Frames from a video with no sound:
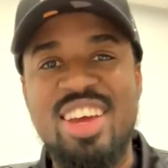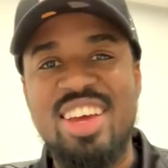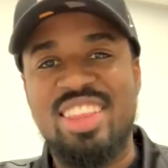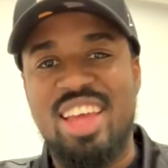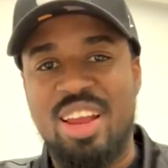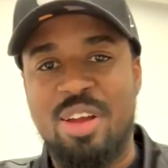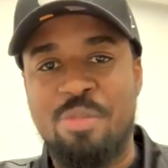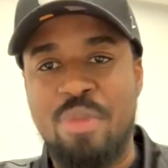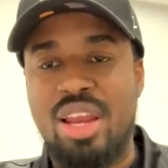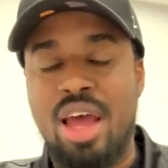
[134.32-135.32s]
That
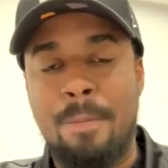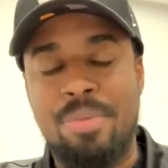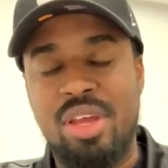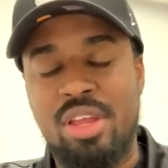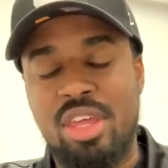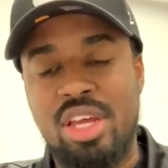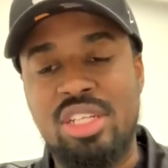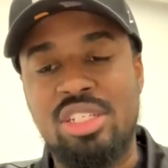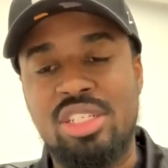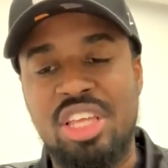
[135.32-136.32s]
may not be the
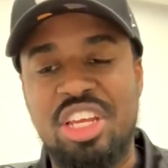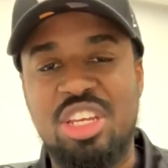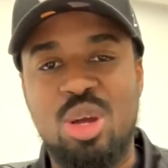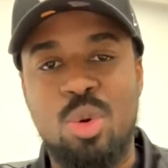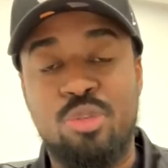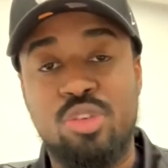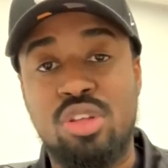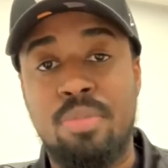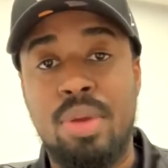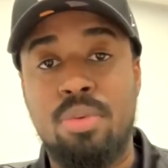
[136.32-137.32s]
easiest thing to deal with for
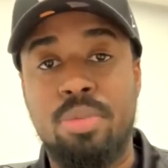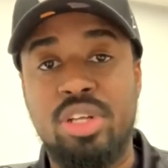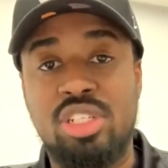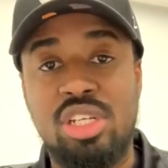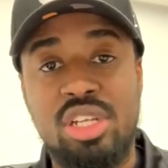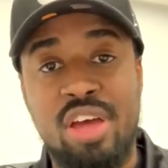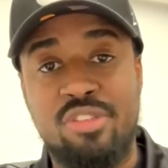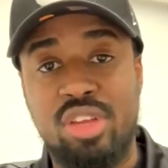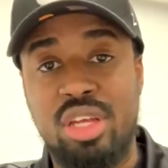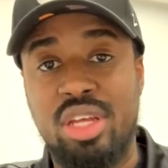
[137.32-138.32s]
some people, but she
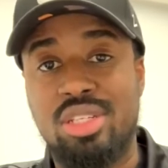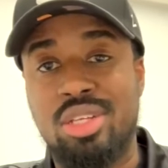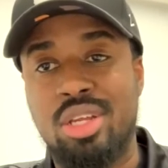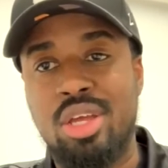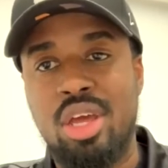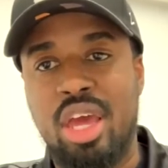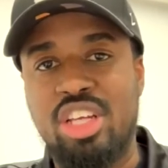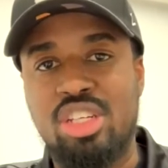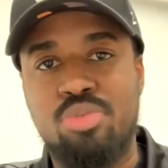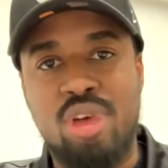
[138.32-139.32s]
definitely gets it and
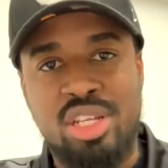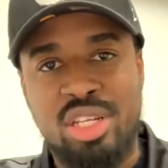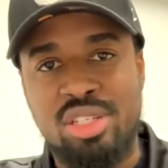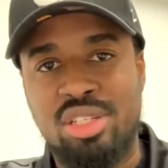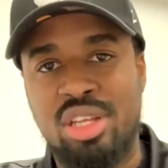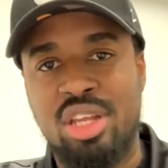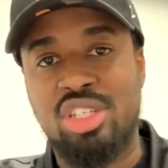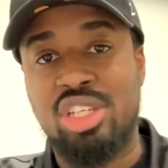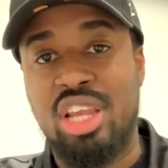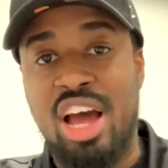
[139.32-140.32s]
she processes it and
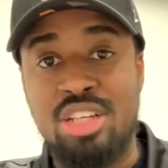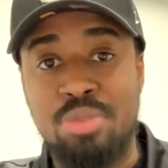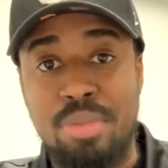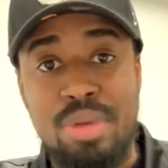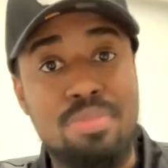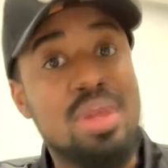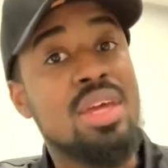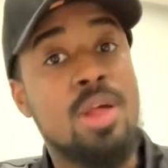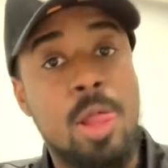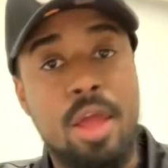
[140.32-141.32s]
she allows me to be
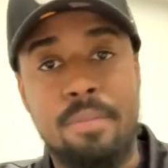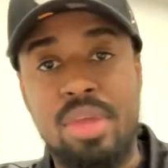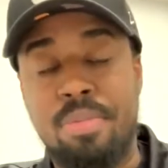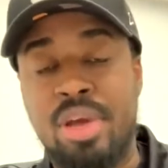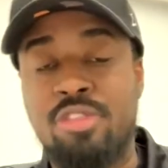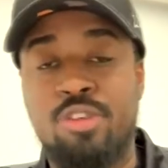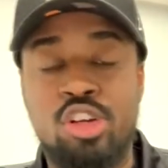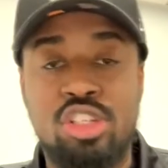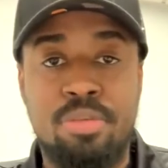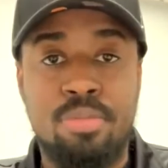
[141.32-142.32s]
me and be the best
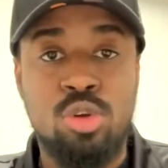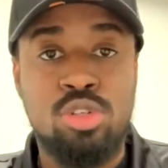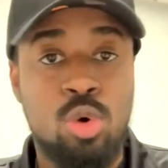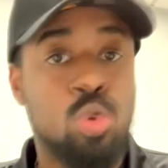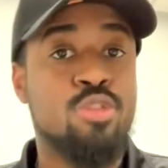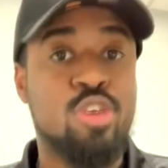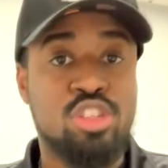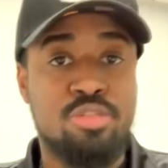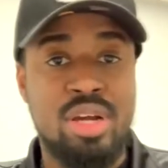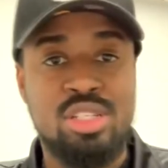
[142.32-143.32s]
version and most total
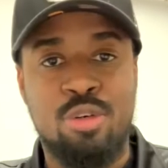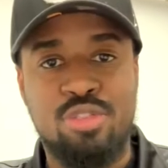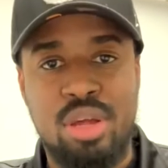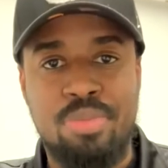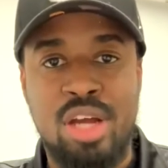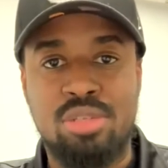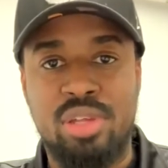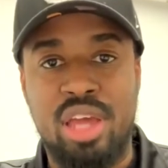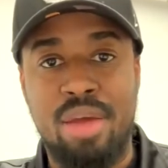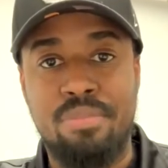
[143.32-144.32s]
version of myself as I possibly
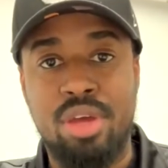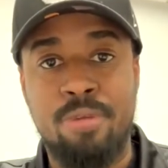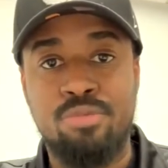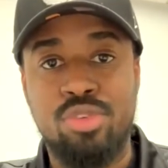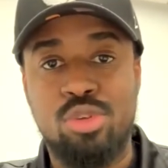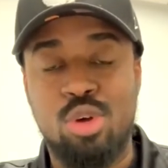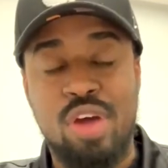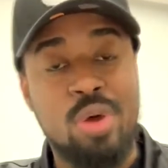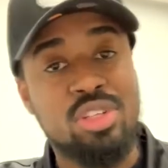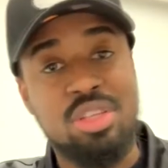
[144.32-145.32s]
can be. So if
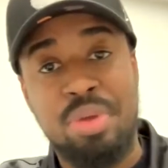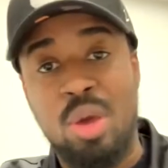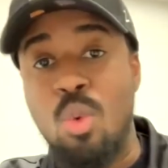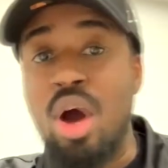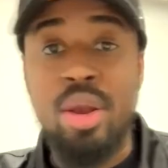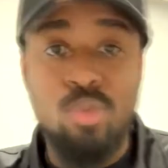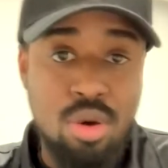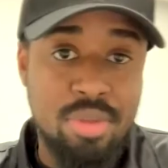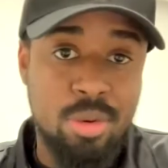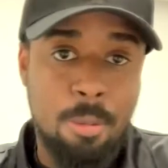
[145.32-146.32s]
I was to pick one
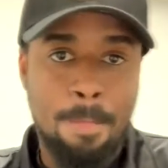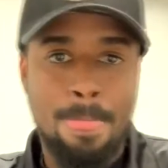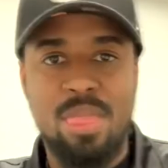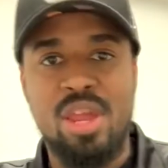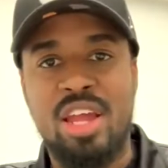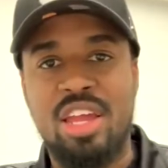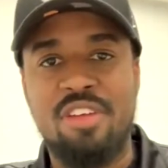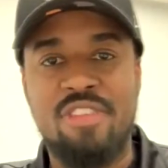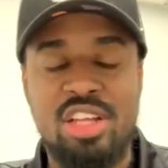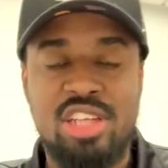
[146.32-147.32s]
woman that I could
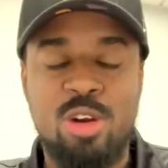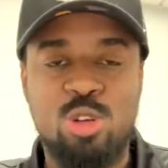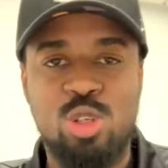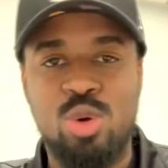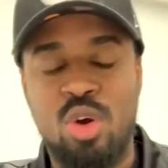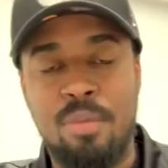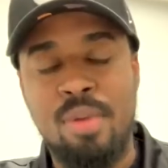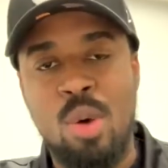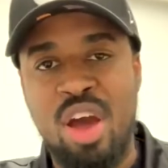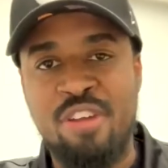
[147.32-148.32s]
give that title to, it would be
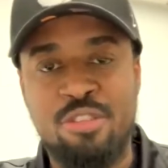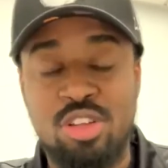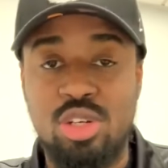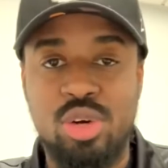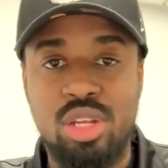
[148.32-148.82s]
my wife, Latoya